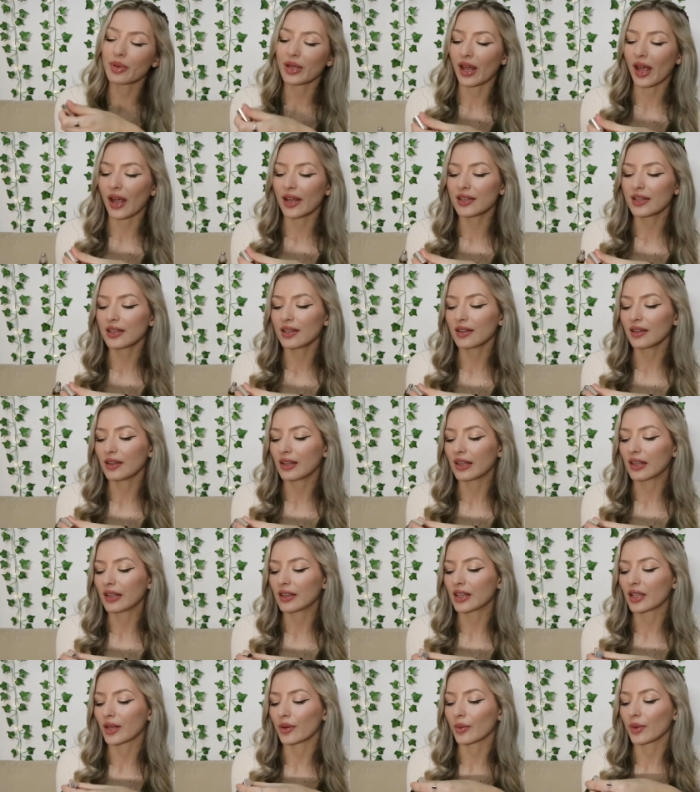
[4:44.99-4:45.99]
but I didn't
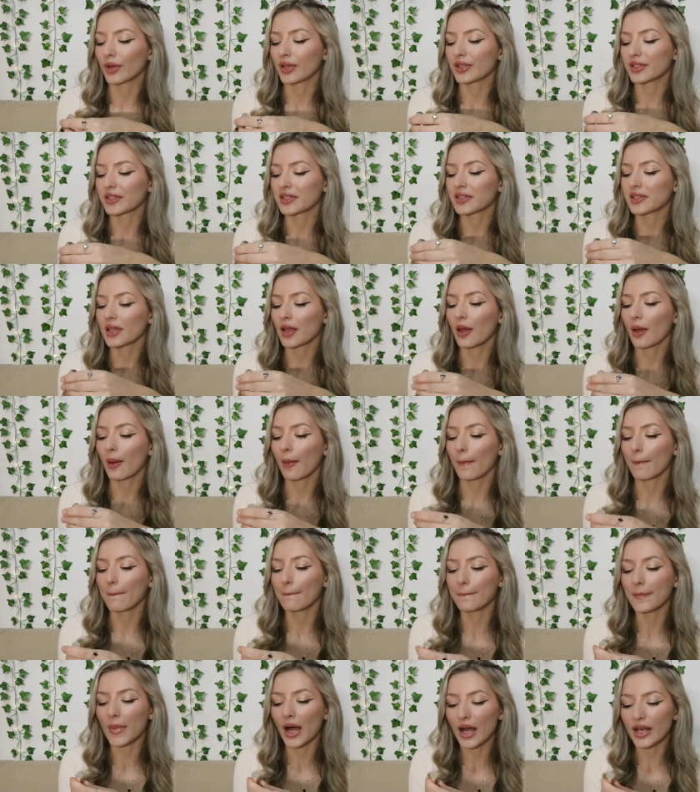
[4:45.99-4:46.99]
think there was
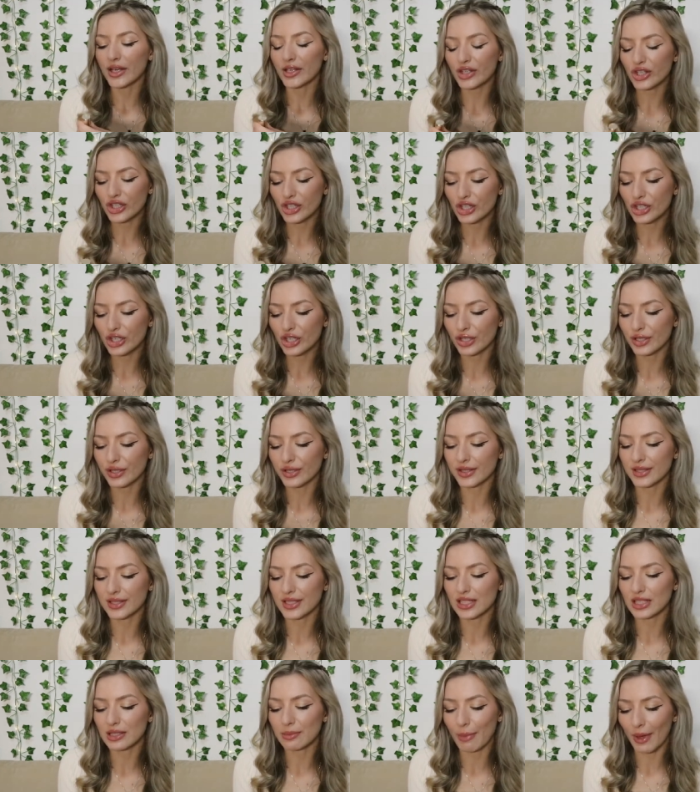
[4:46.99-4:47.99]
much
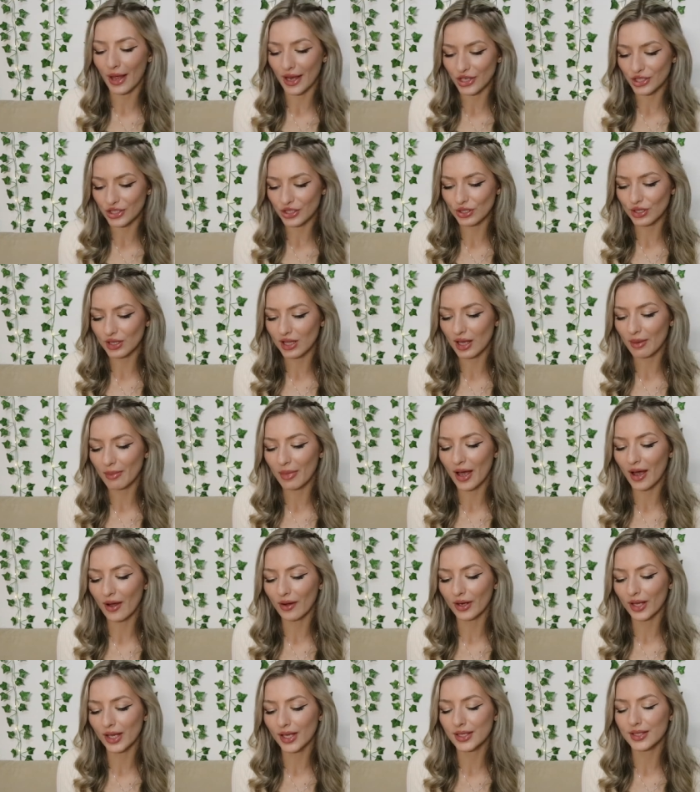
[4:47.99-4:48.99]
special
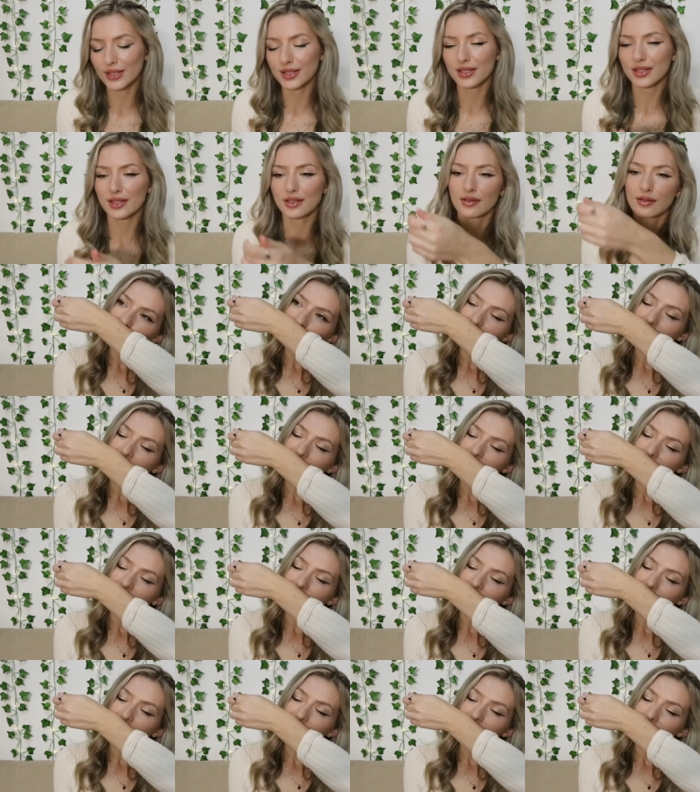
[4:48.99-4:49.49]
about it.